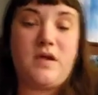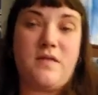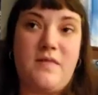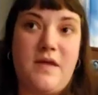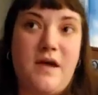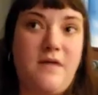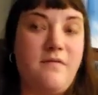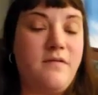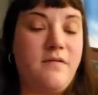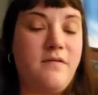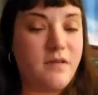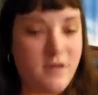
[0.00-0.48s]
And
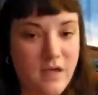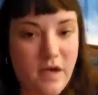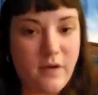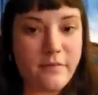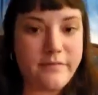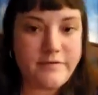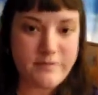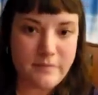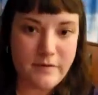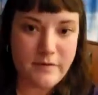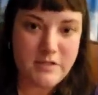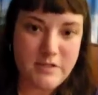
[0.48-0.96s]
that really
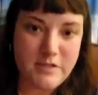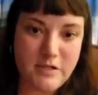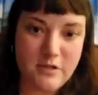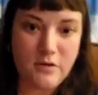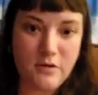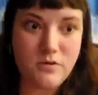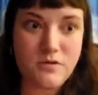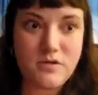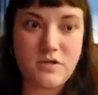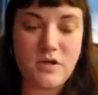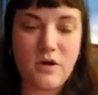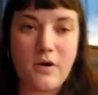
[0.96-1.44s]
helps me
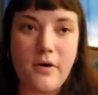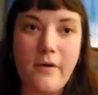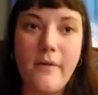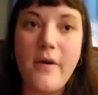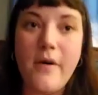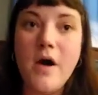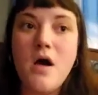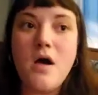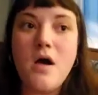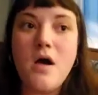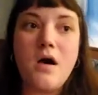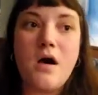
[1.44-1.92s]
too. So
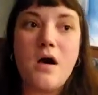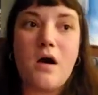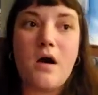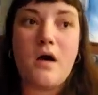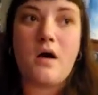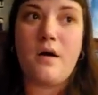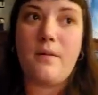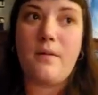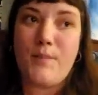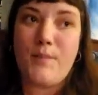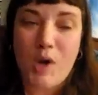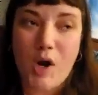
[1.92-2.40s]

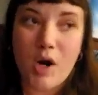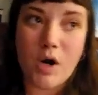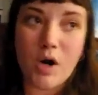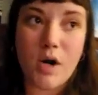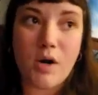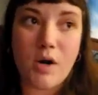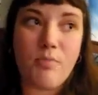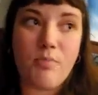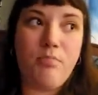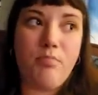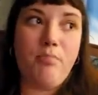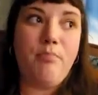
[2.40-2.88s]

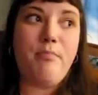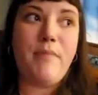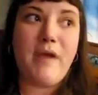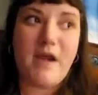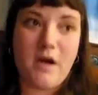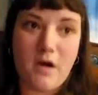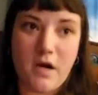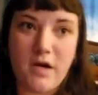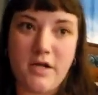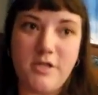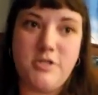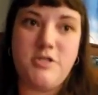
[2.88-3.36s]
our
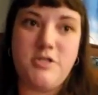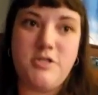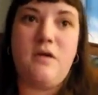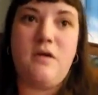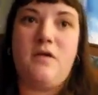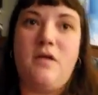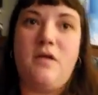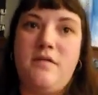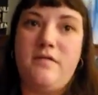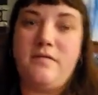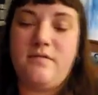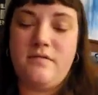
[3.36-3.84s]
marriage
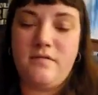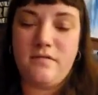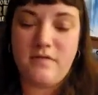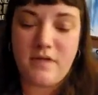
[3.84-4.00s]
and